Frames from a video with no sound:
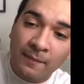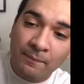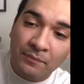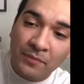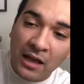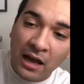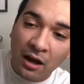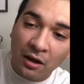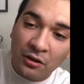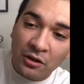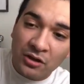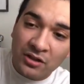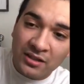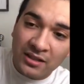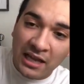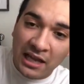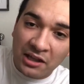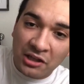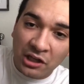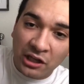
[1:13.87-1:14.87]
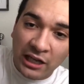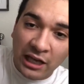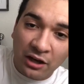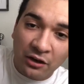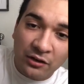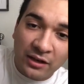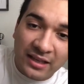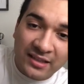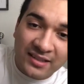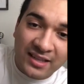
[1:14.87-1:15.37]
Now there's an indicator
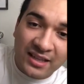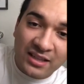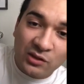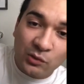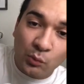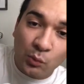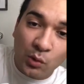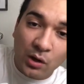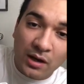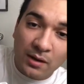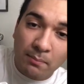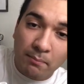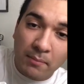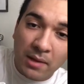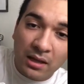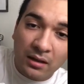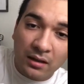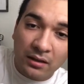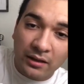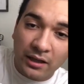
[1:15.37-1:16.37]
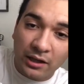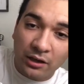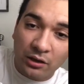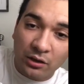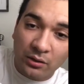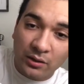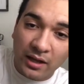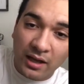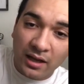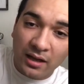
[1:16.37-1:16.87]
that says 1 milliliter,
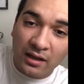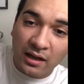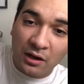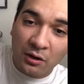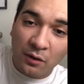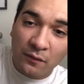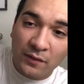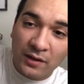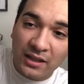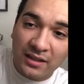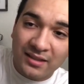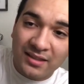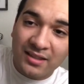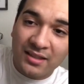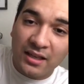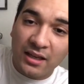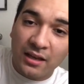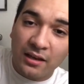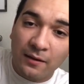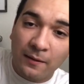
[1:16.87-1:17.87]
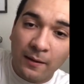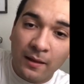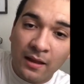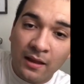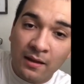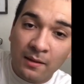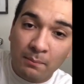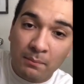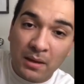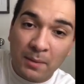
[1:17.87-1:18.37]
okay? I don't know if you can see it.
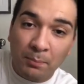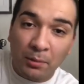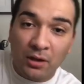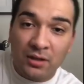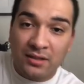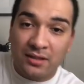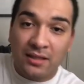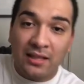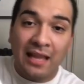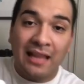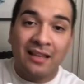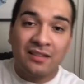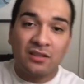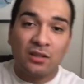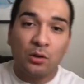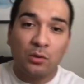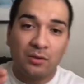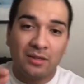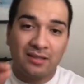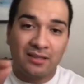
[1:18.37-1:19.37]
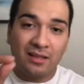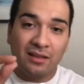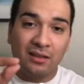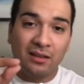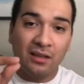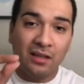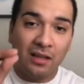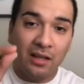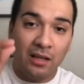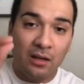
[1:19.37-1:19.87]
Me personally, I like to go just a
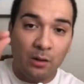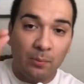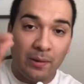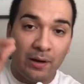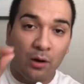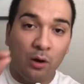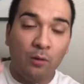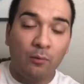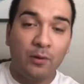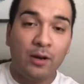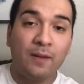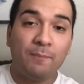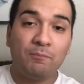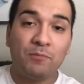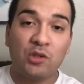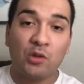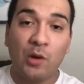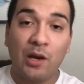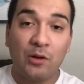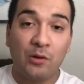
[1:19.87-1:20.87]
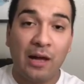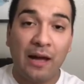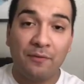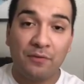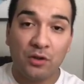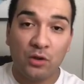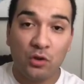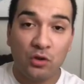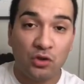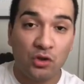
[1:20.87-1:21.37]
little bit over it so I don't have
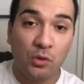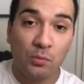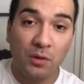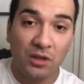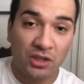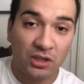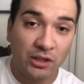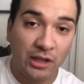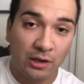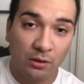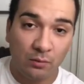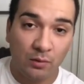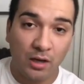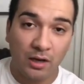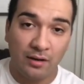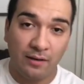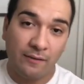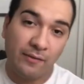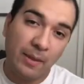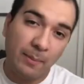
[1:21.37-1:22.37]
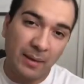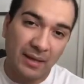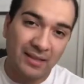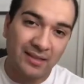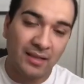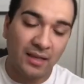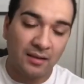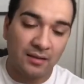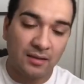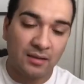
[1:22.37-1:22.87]
to use too much later on, if that makes
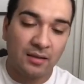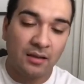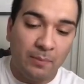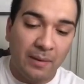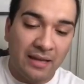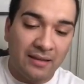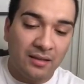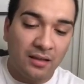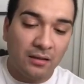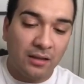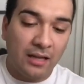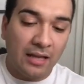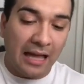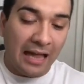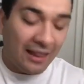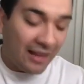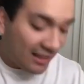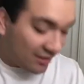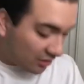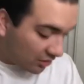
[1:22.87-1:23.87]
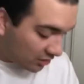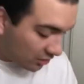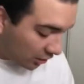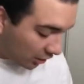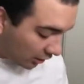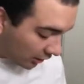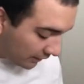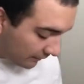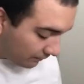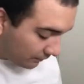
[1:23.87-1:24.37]
sense. So basically, I like to
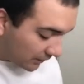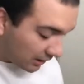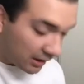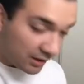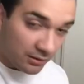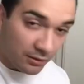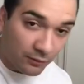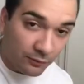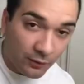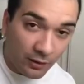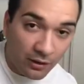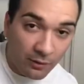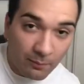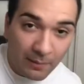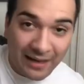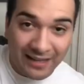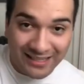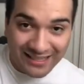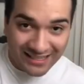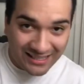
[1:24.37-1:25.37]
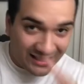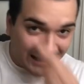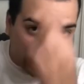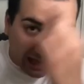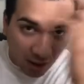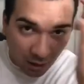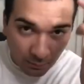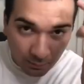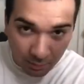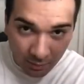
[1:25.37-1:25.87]
start in the front of my
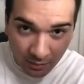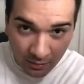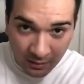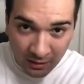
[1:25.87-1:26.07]
scalp.